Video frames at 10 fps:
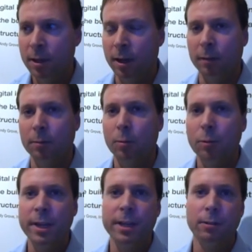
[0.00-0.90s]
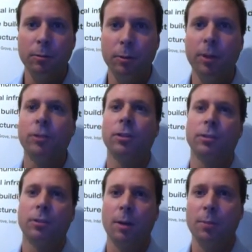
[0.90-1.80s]
Uh, we really took
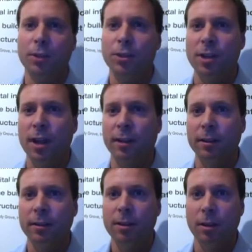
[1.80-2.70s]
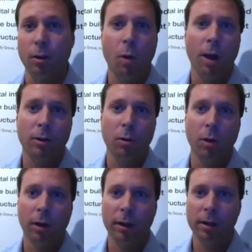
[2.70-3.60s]
a strong position on the
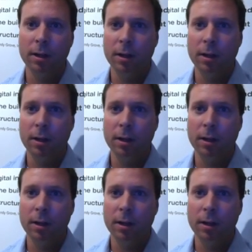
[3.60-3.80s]
quad-core